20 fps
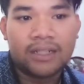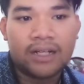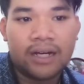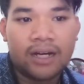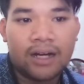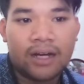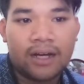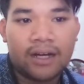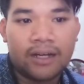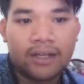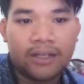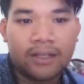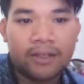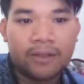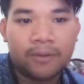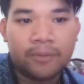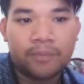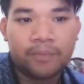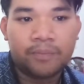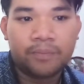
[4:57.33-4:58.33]
that
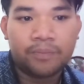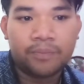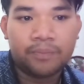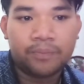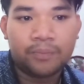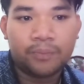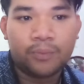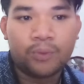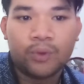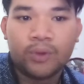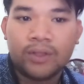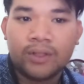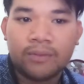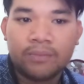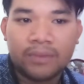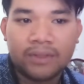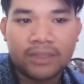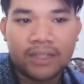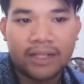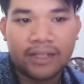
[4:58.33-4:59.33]
I put
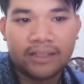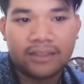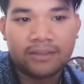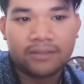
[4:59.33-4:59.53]
beside.